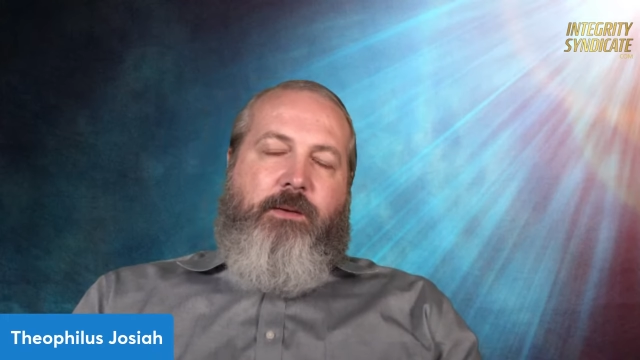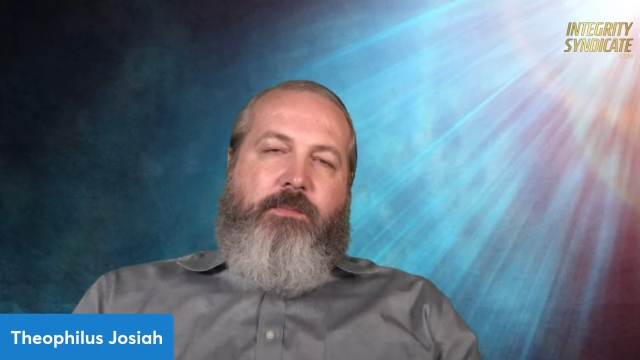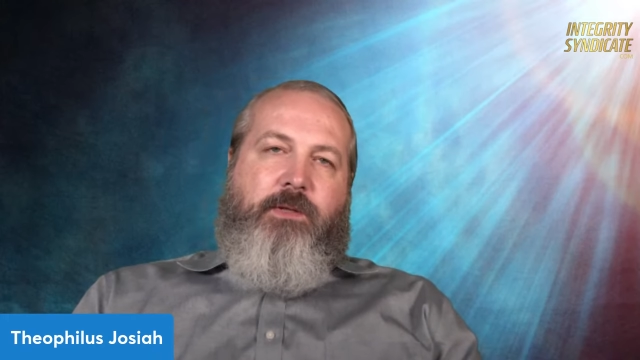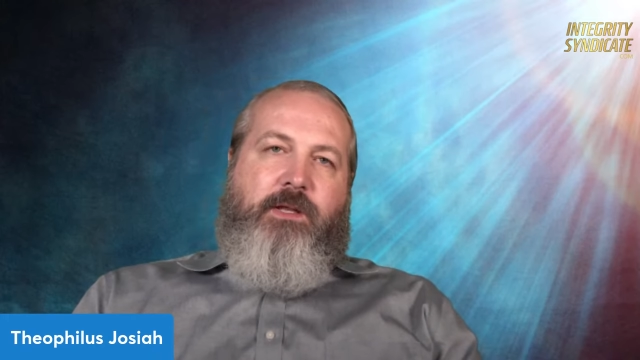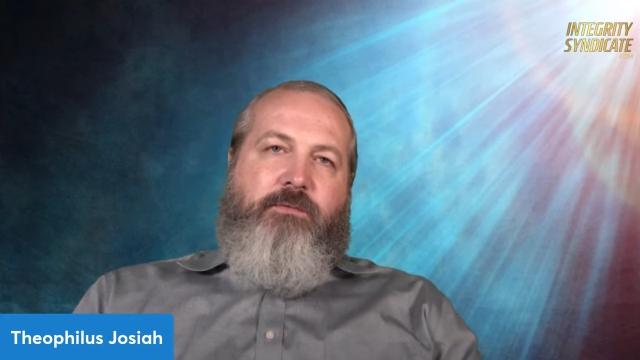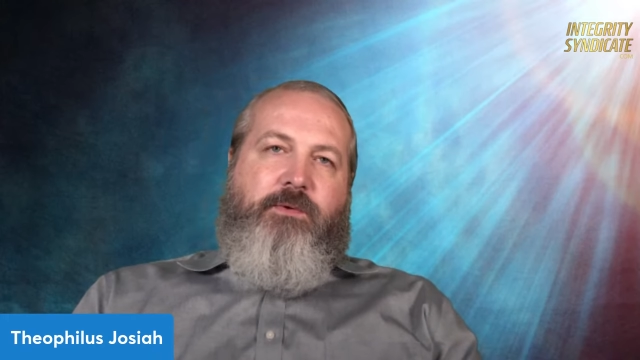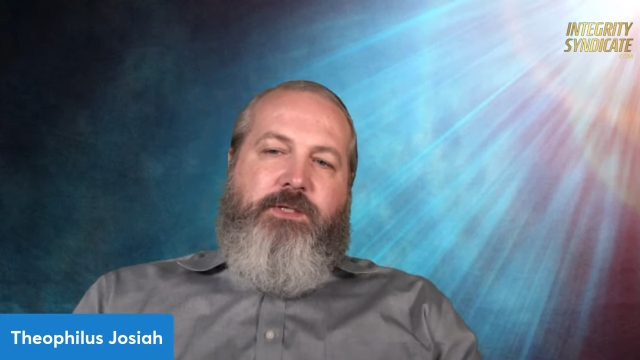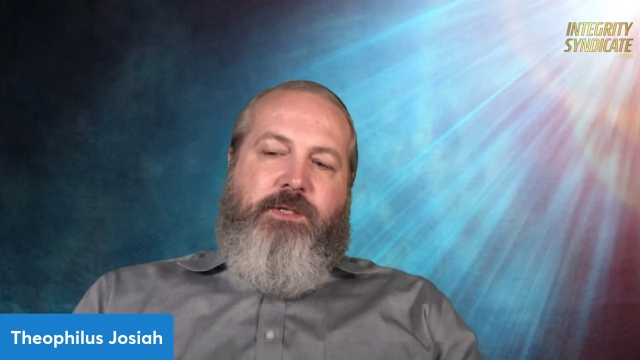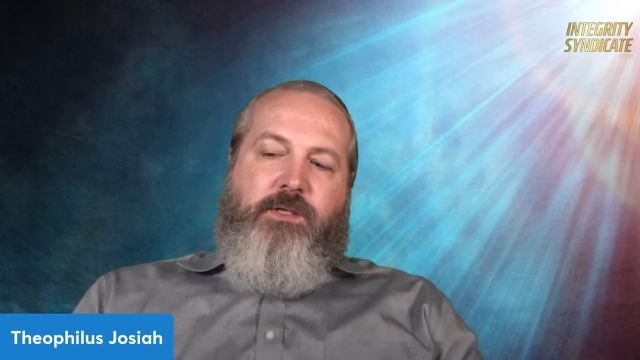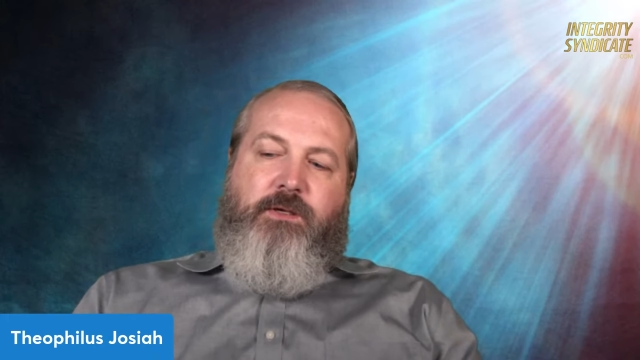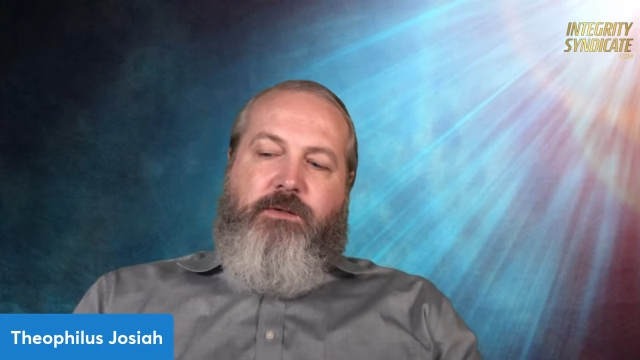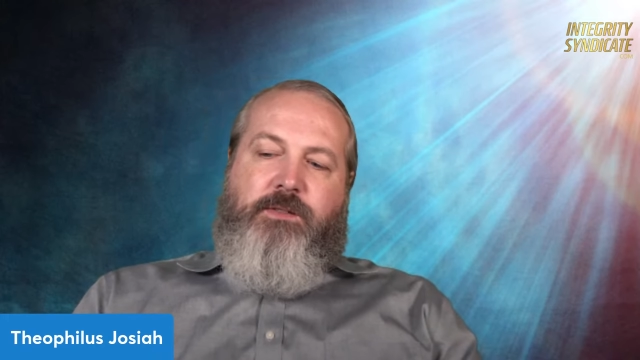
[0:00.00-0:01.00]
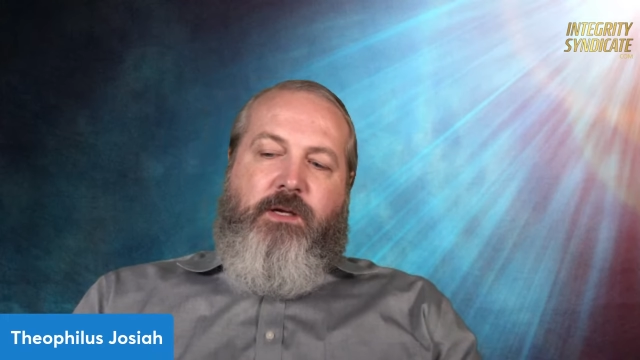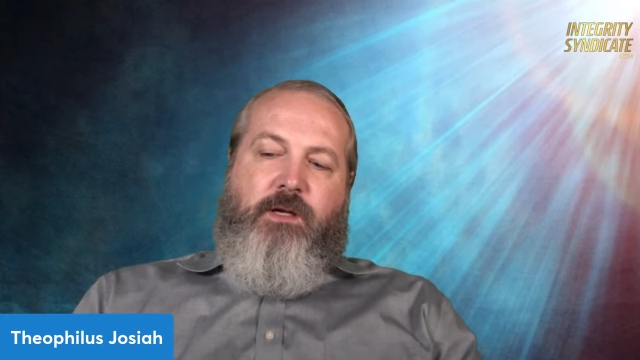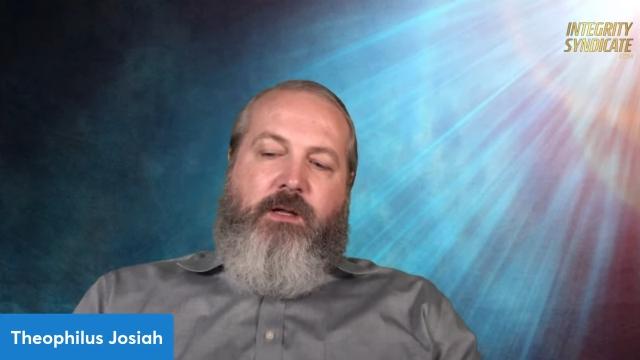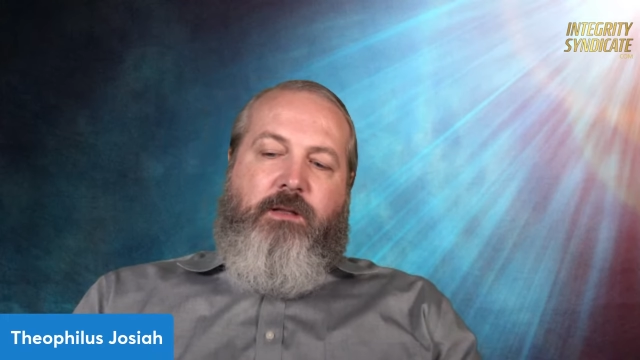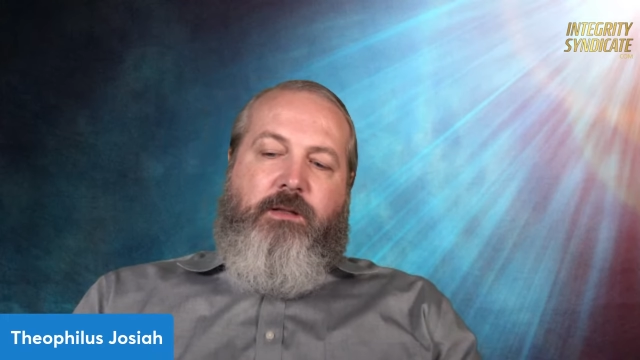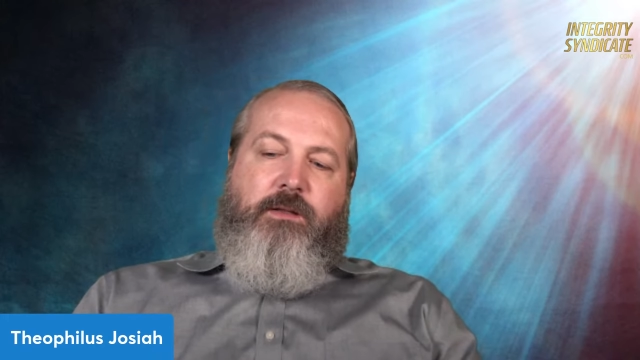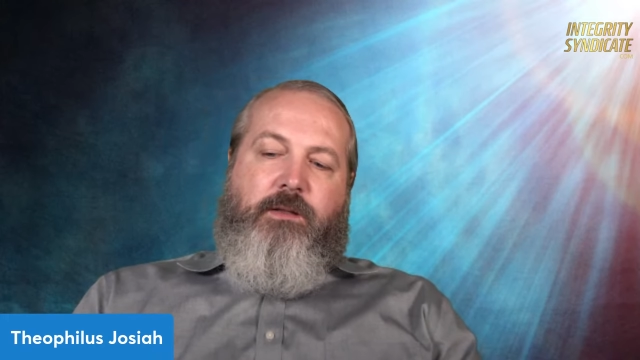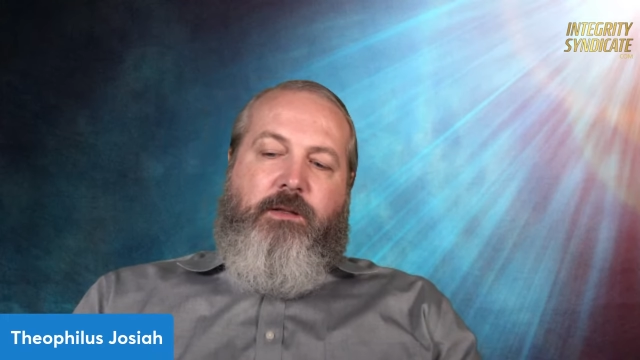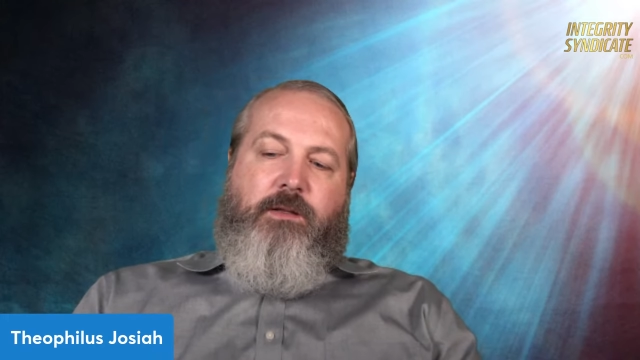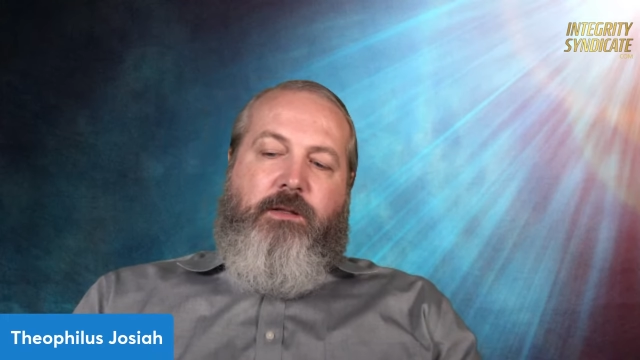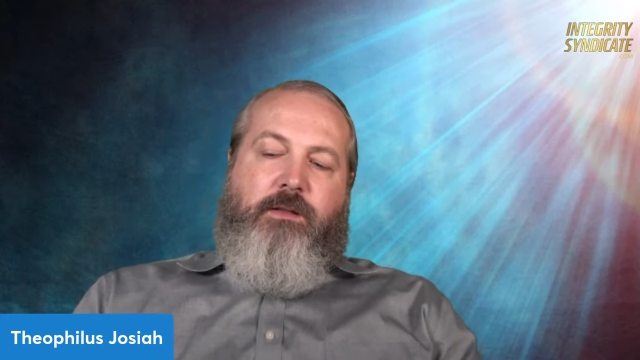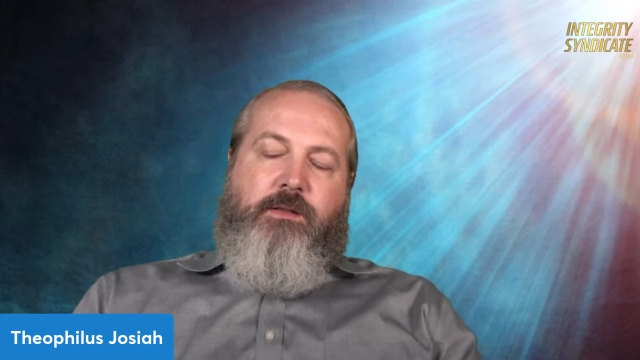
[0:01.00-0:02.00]
believe we should use all
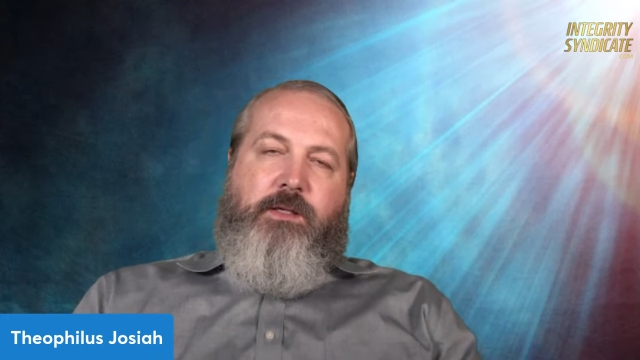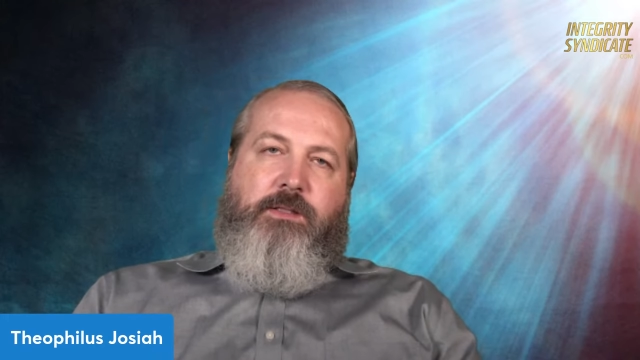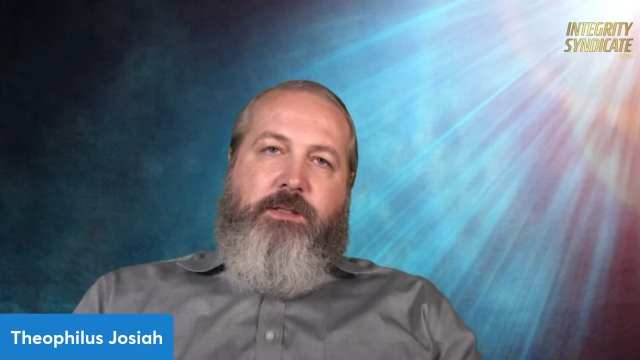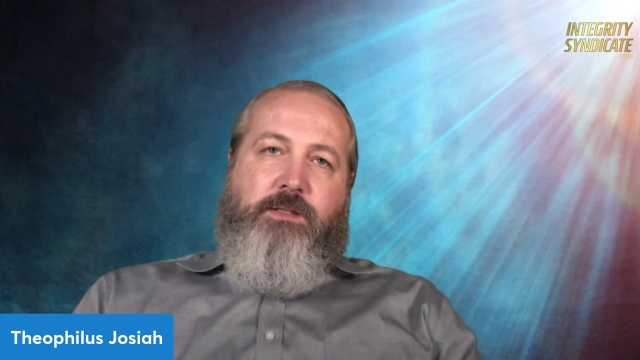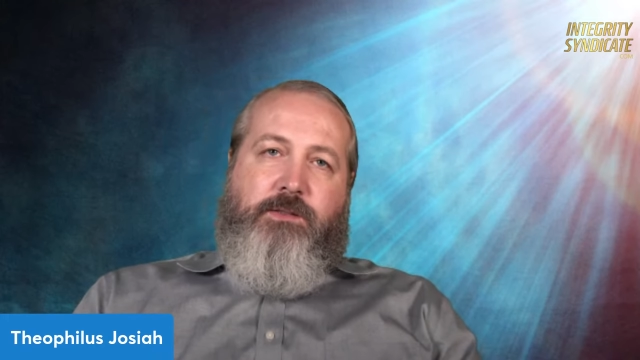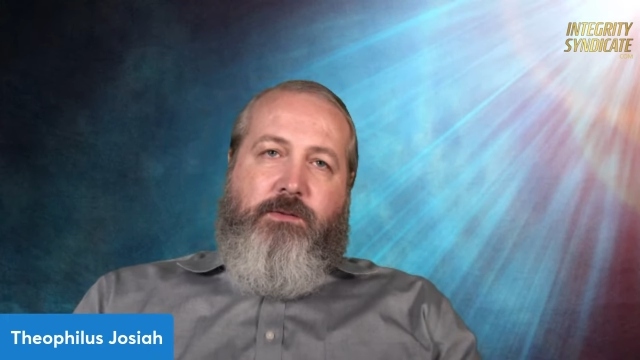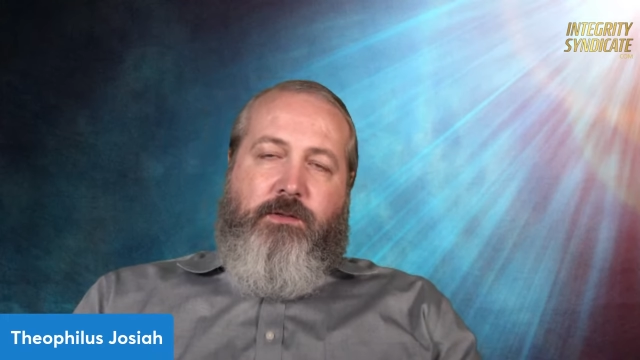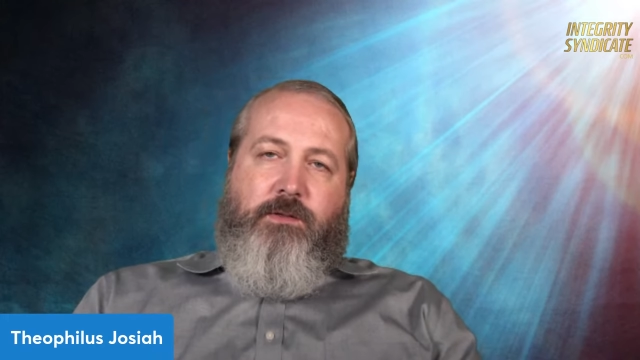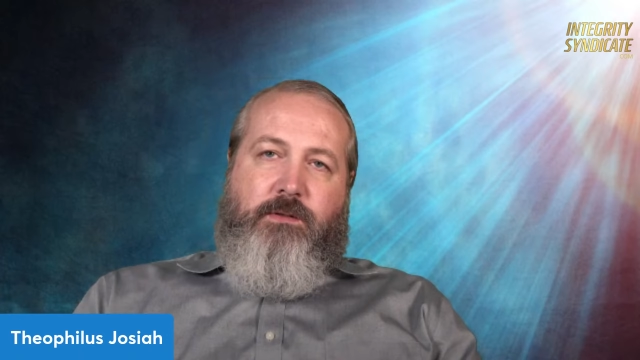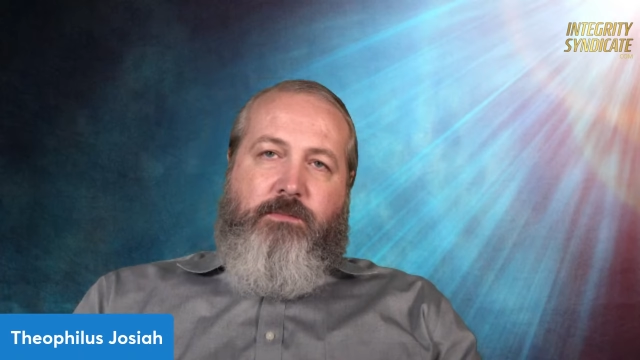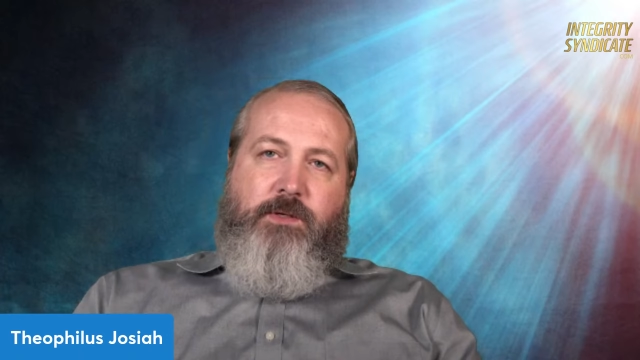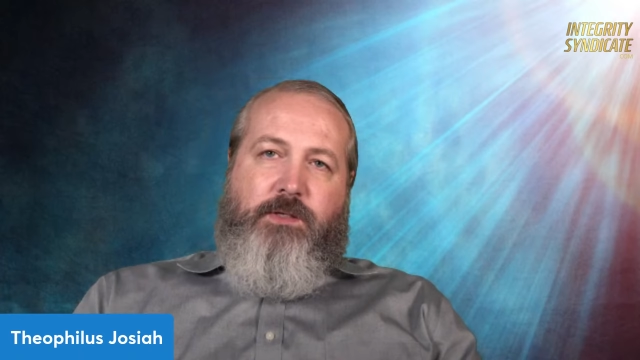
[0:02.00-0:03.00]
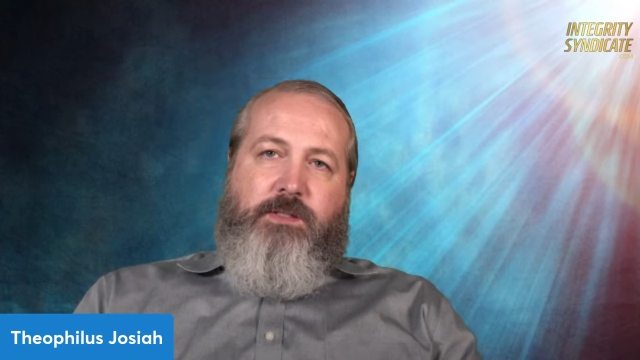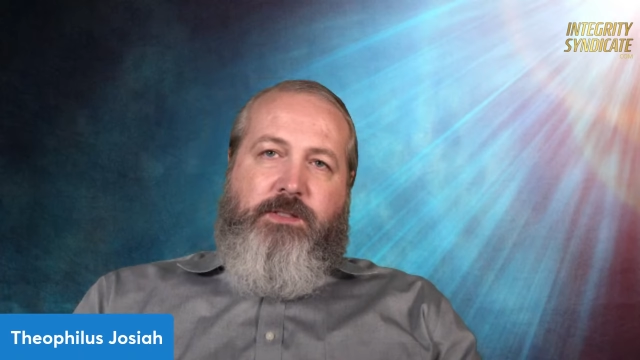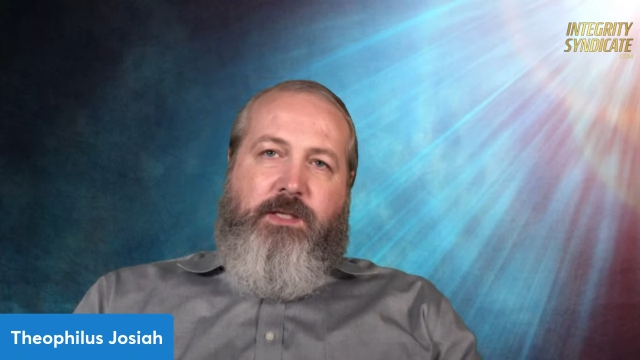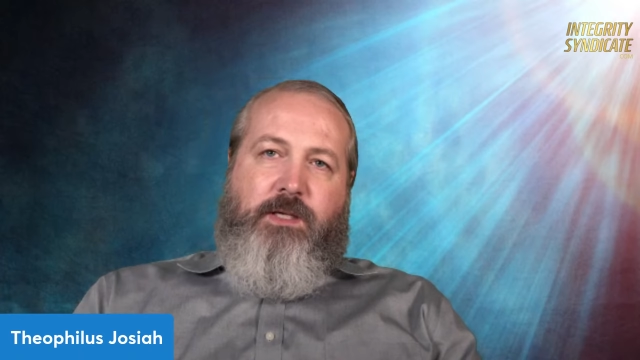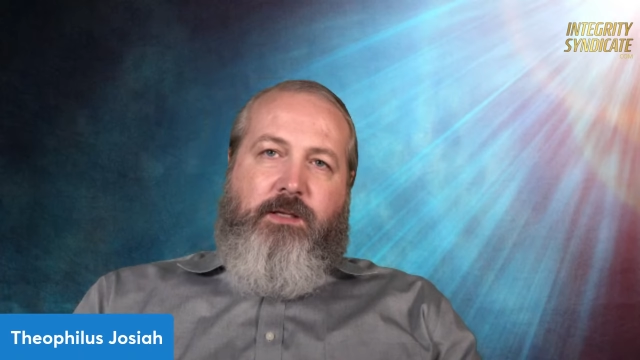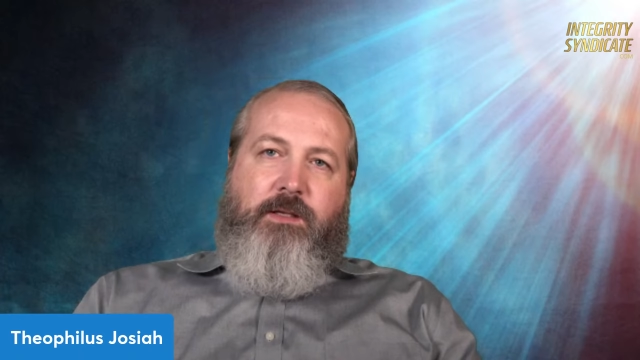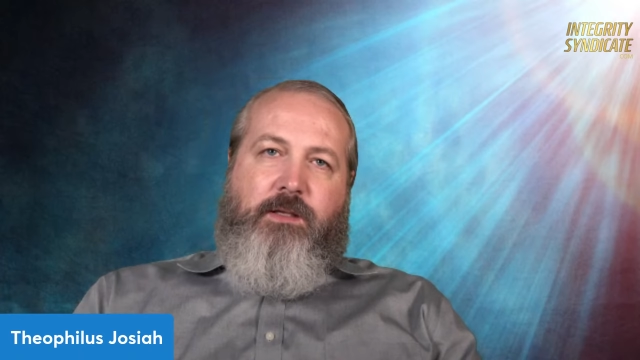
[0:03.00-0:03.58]
these historical books that